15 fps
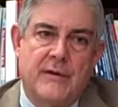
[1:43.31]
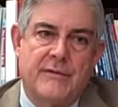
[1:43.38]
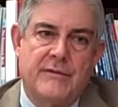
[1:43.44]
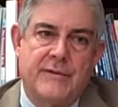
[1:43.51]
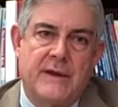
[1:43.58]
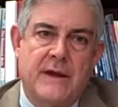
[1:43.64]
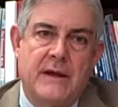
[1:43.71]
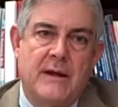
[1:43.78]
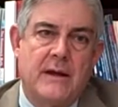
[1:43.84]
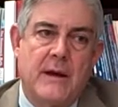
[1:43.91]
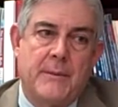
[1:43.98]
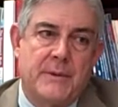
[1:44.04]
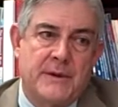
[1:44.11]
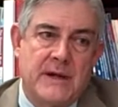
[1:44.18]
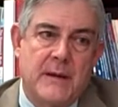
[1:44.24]
of the
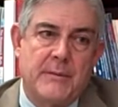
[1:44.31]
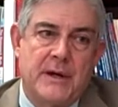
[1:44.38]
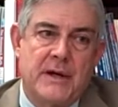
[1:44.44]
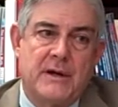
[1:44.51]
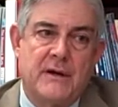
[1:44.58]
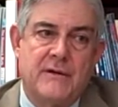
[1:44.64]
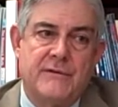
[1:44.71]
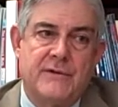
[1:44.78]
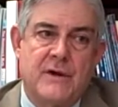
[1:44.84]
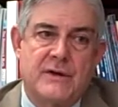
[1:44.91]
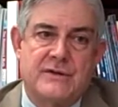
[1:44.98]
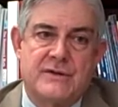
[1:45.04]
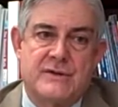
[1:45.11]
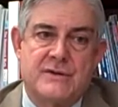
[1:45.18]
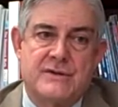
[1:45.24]
epidemic of
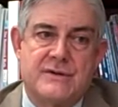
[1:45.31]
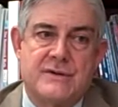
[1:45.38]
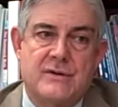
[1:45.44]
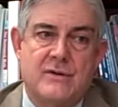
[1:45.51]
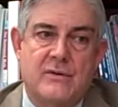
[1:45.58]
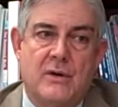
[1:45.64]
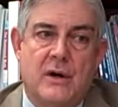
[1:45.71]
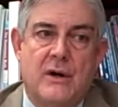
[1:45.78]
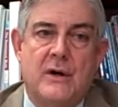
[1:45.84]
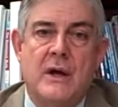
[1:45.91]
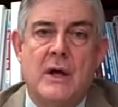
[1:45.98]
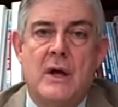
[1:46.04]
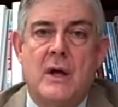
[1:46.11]
youngsters who are